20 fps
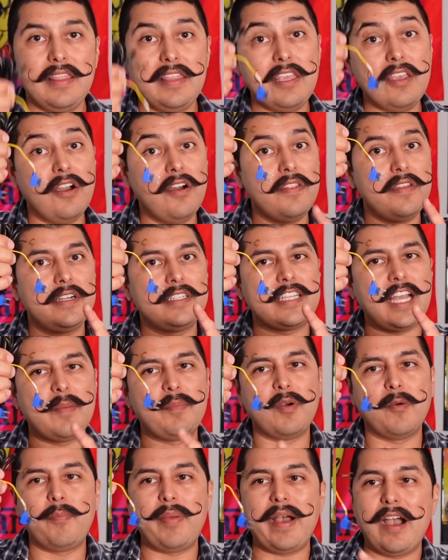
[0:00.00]
The other type
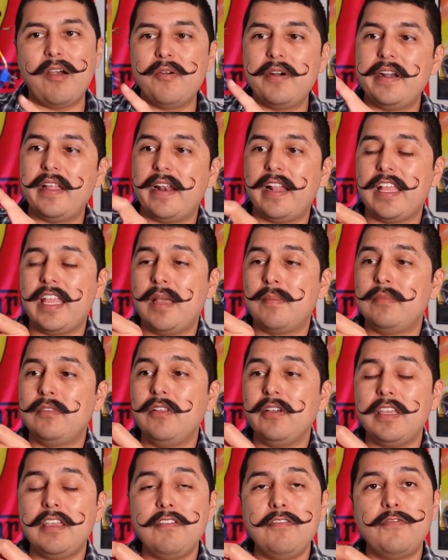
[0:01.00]
of power that I am
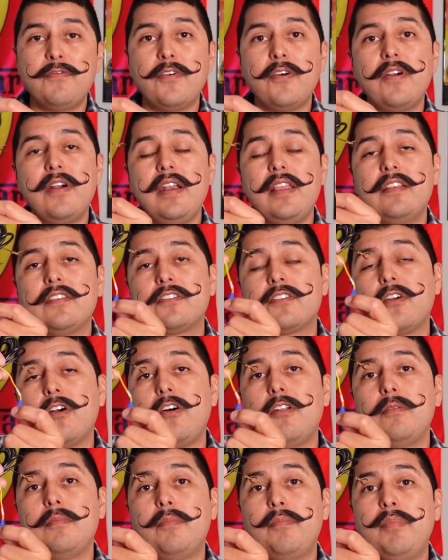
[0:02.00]
looking for is
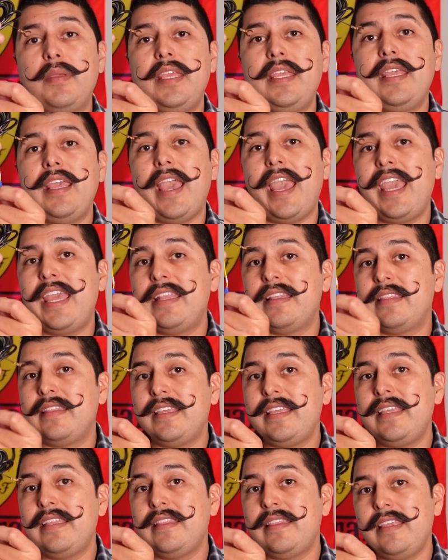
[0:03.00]
called
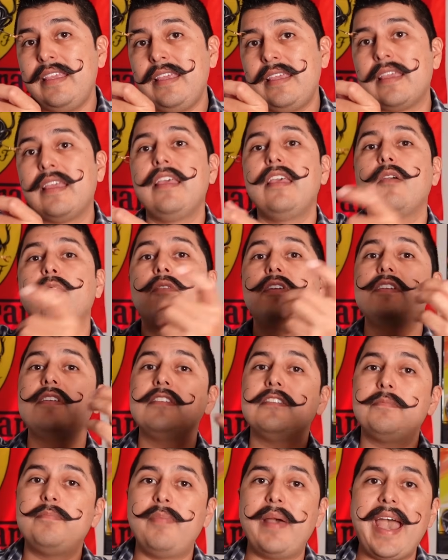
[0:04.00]
BATT, which
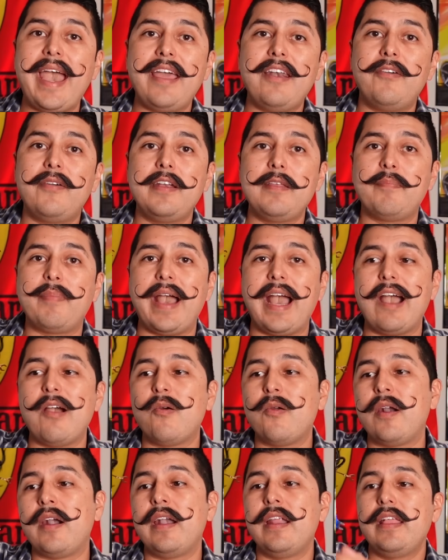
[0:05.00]
is battery
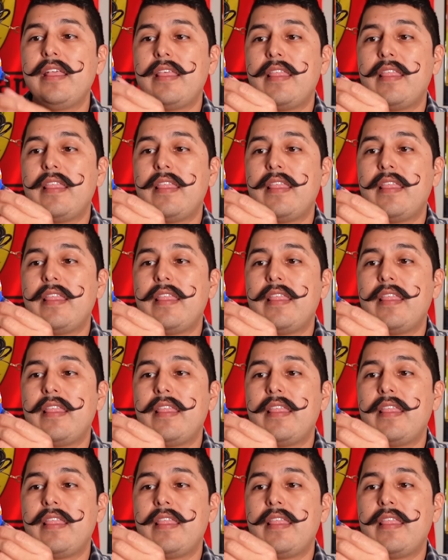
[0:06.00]
power.